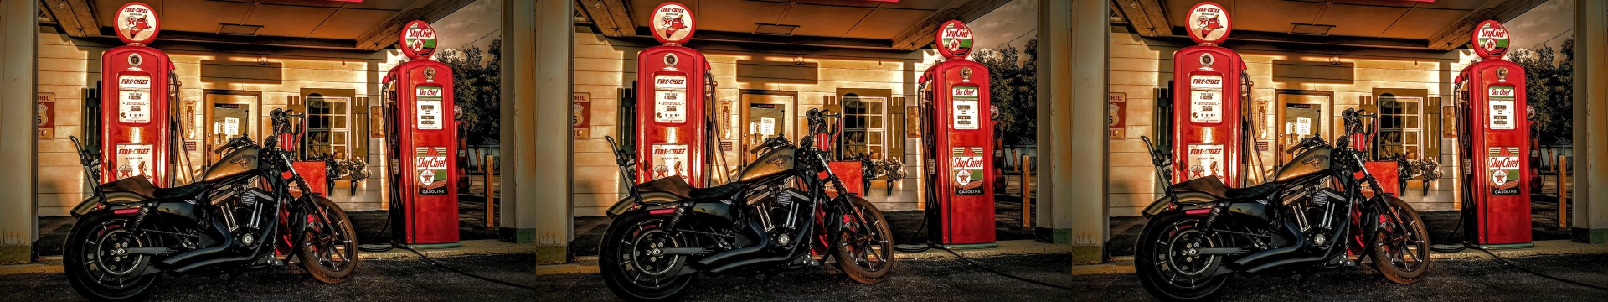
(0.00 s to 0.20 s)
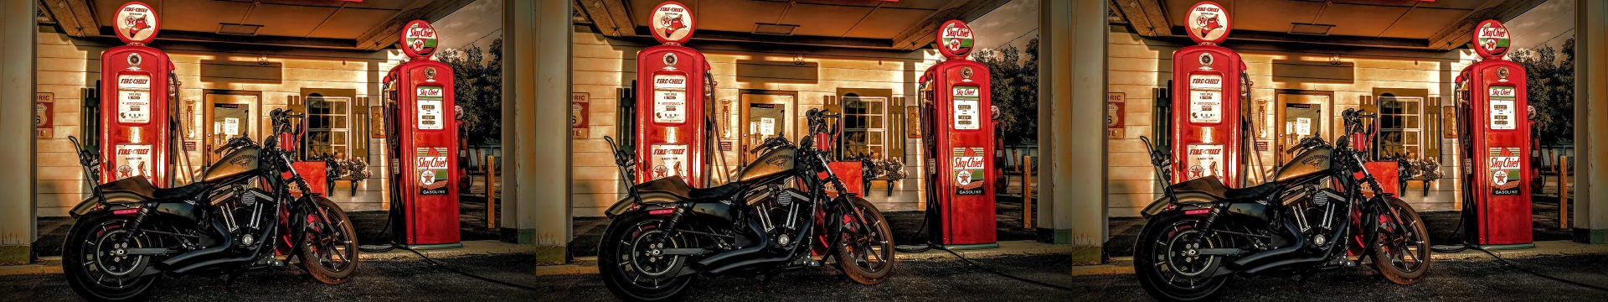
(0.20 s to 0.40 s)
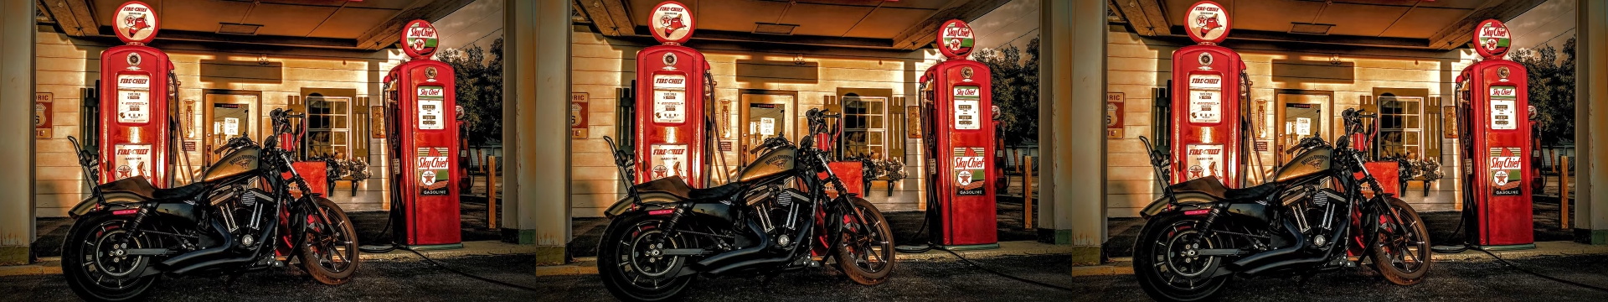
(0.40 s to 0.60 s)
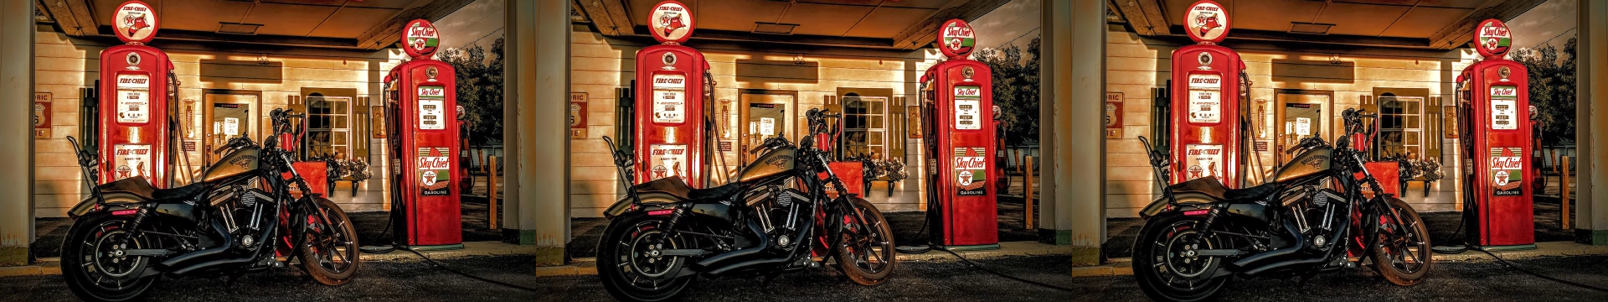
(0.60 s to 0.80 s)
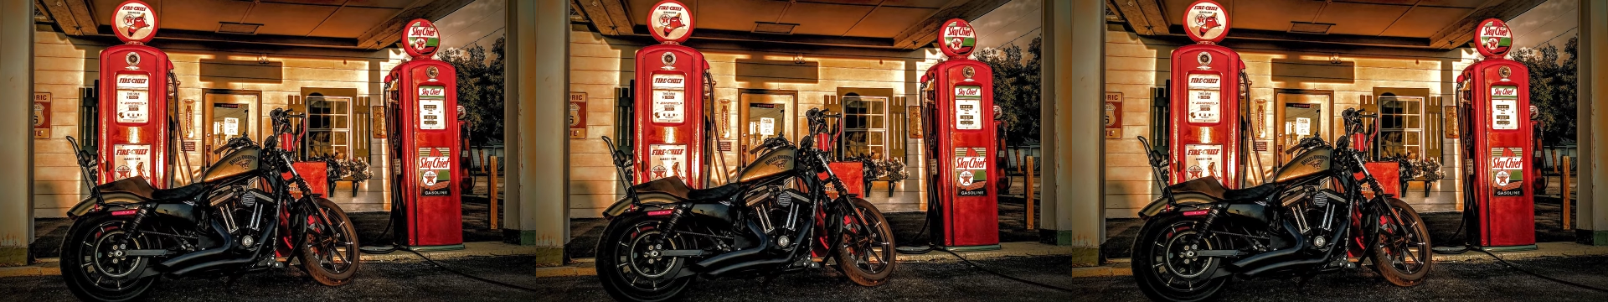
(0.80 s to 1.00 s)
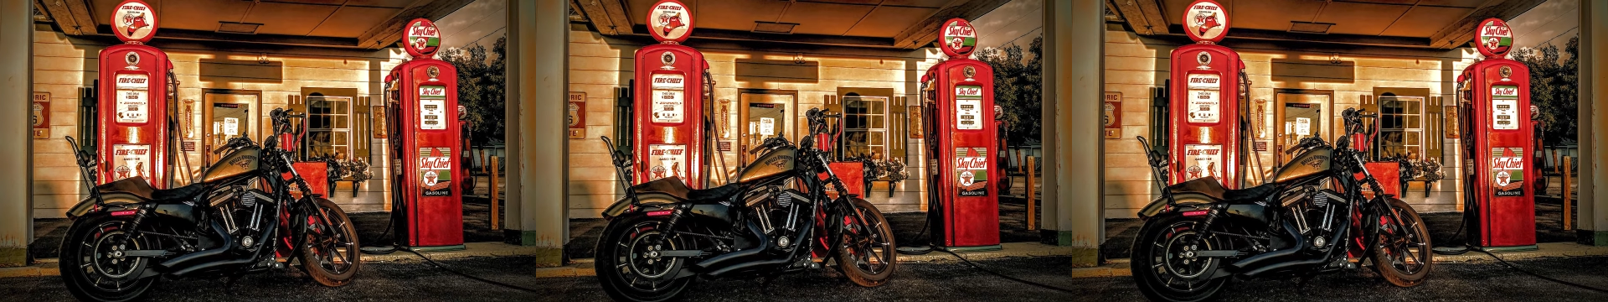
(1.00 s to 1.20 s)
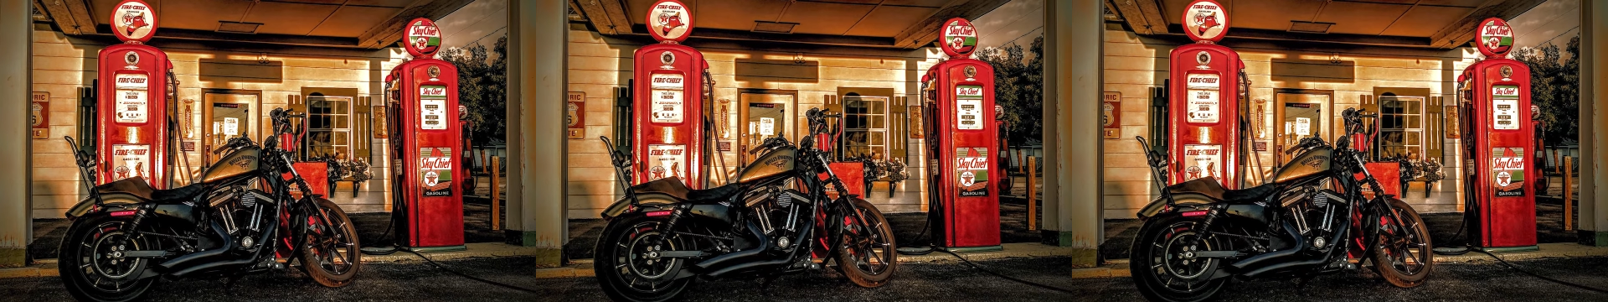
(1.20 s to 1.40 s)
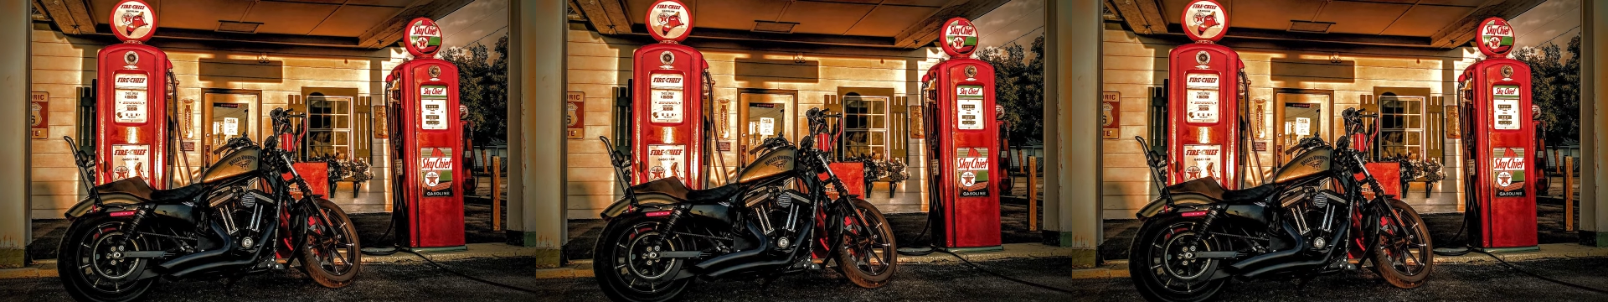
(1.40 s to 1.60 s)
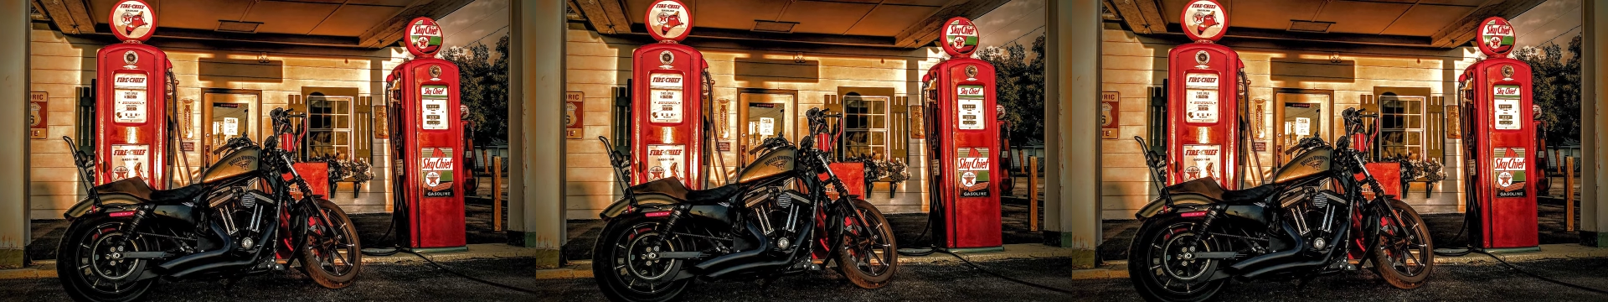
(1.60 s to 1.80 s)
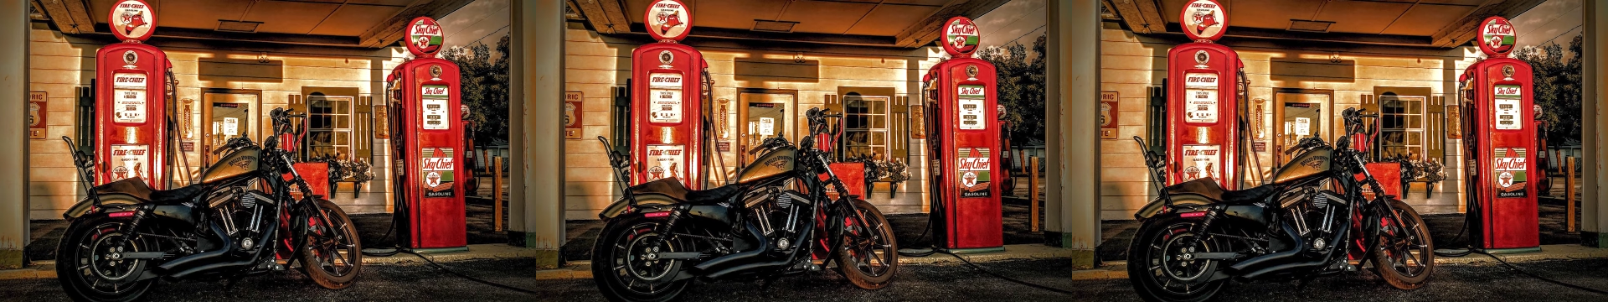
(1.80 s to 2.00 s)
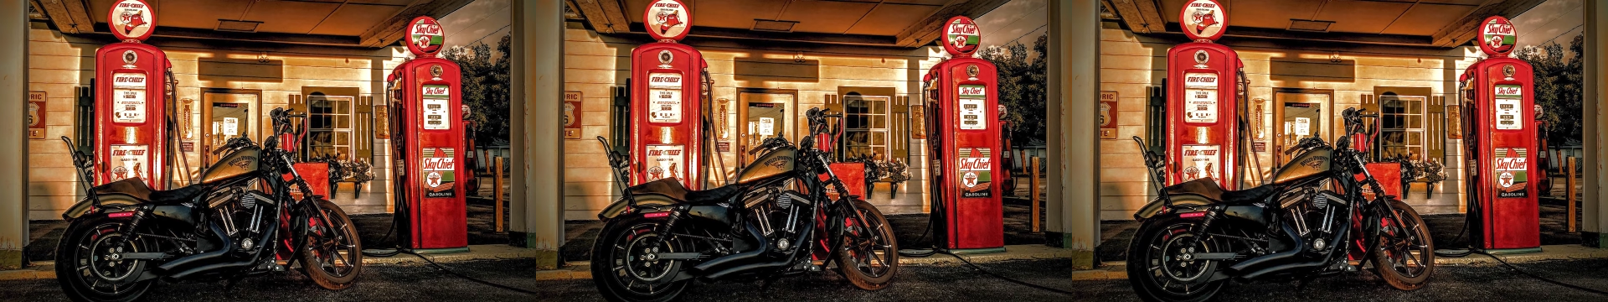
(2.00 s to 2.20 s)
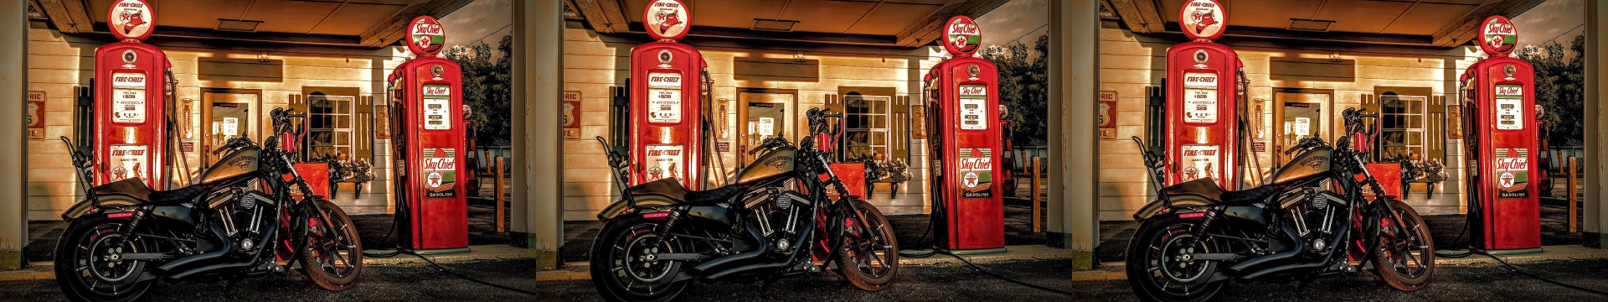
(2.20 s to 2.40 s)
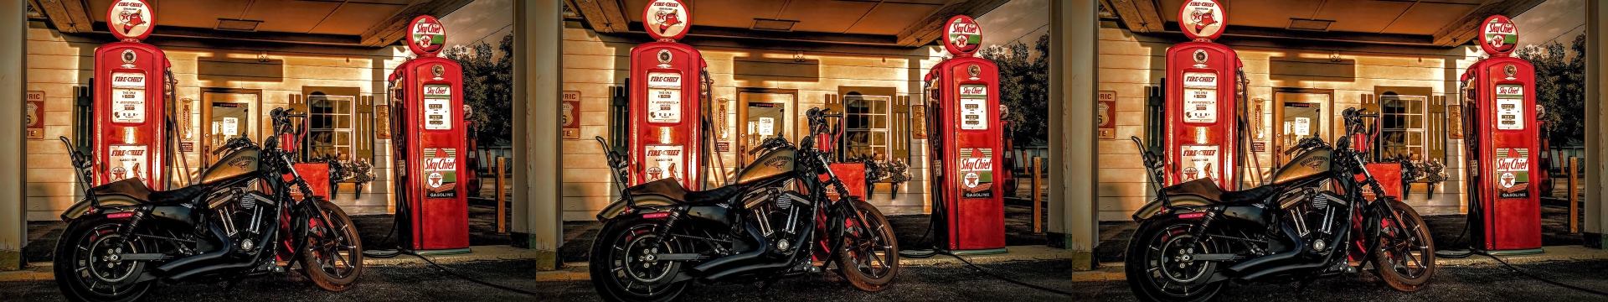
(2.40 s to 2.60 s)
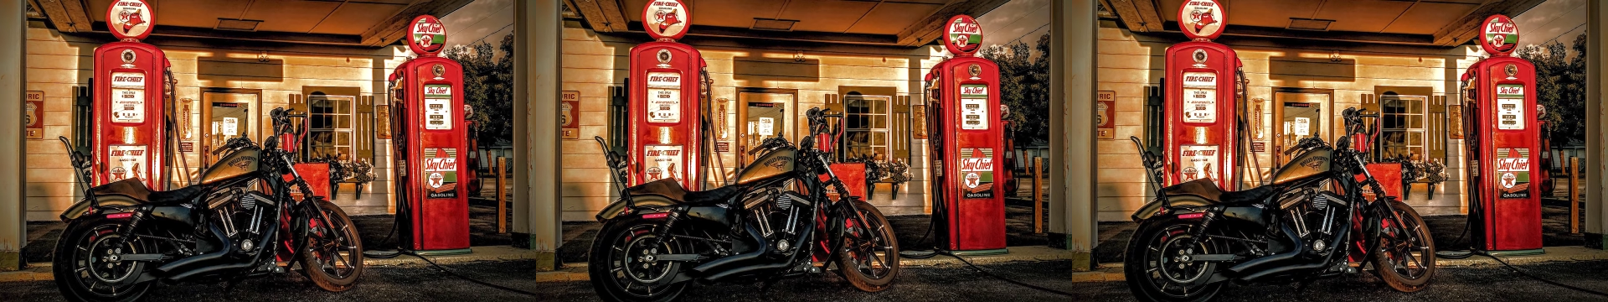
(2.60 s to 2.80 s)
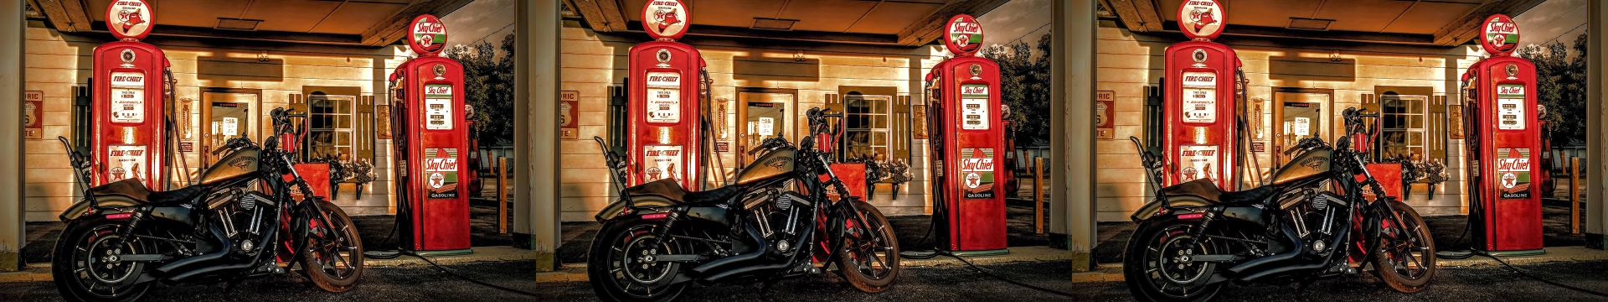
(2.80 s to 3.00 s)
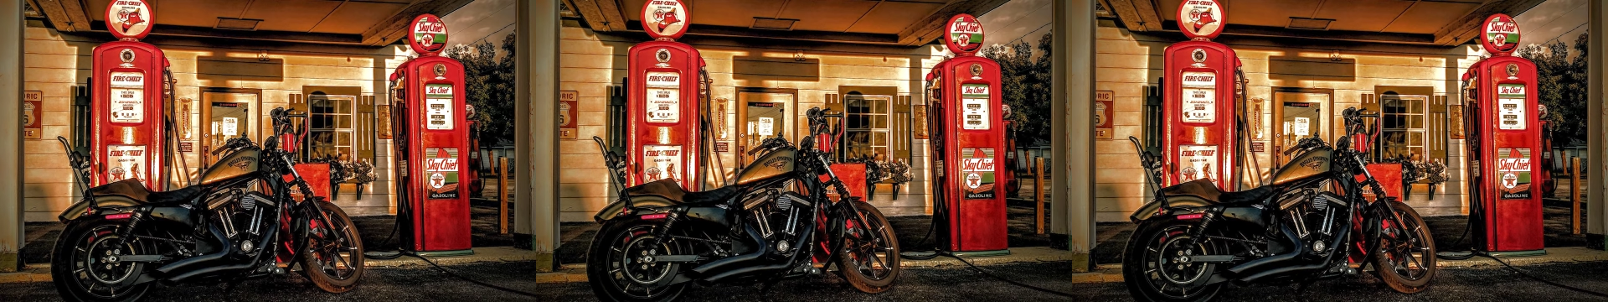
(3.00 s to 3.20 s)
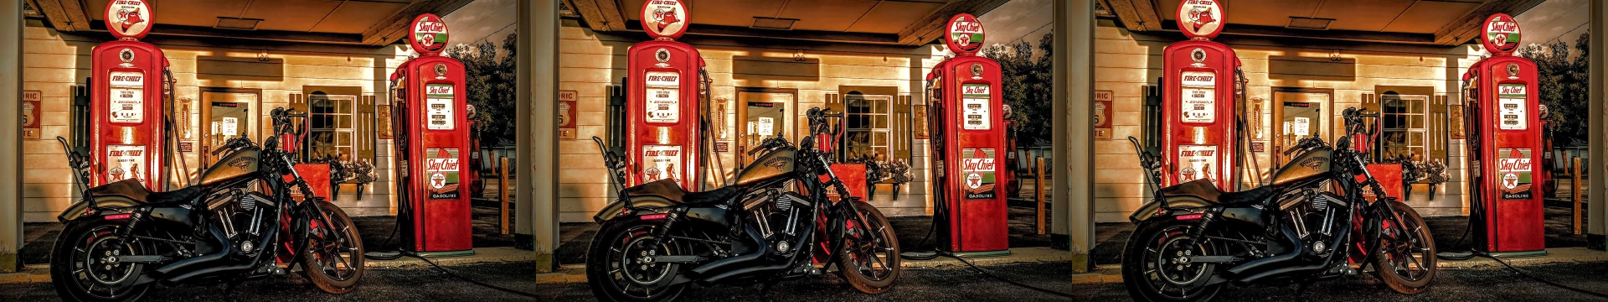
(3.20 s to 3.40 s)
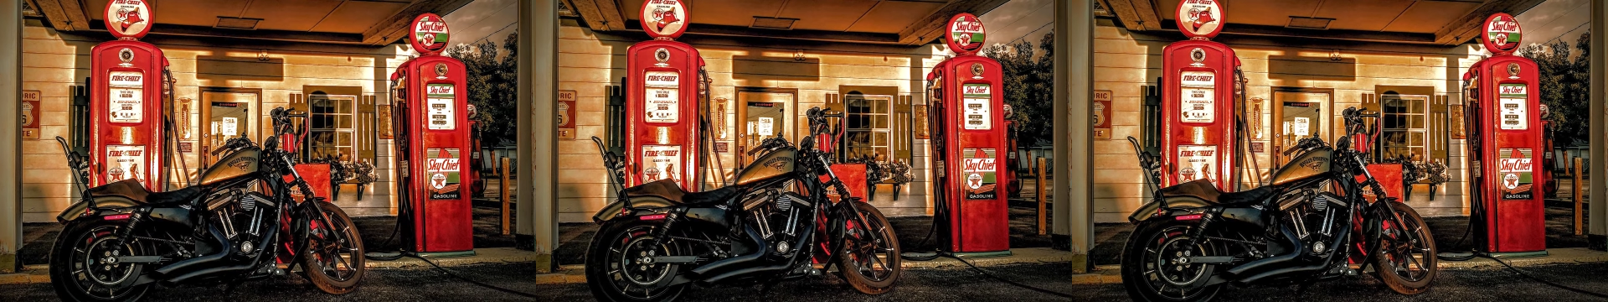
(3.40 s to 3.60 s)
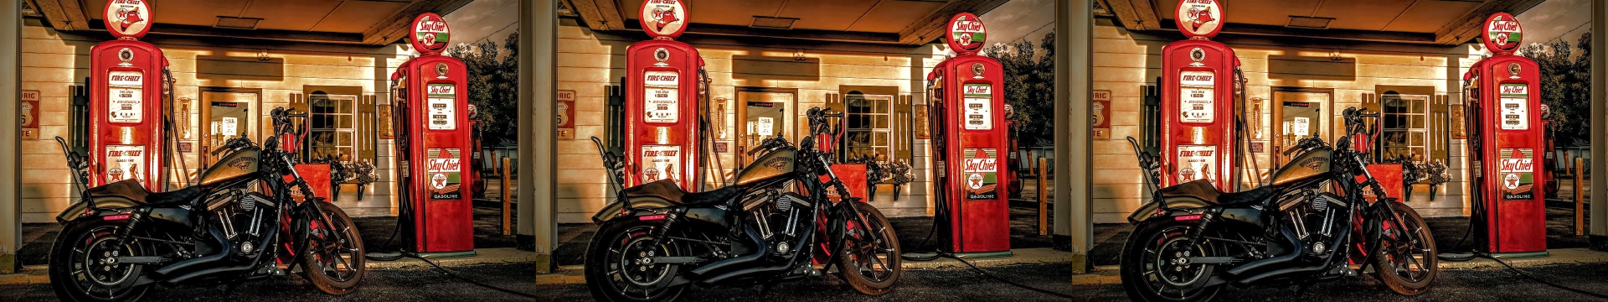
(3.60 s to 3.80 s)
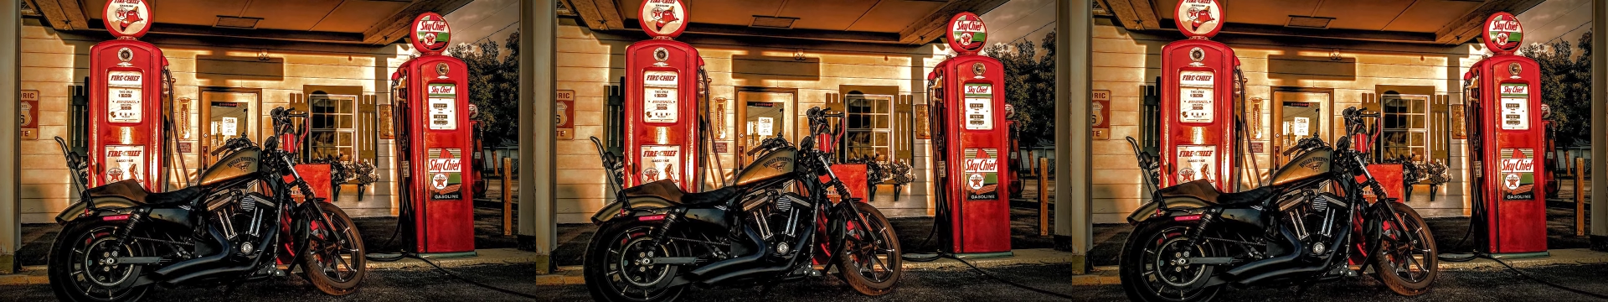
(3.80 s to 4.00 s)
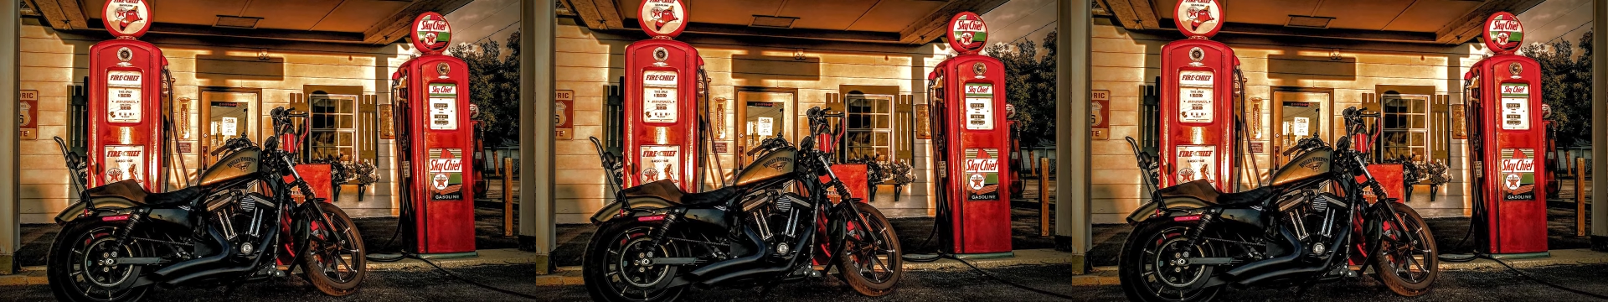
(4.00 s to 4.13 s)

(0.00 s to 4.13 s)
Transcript: [unreadable: no face in view]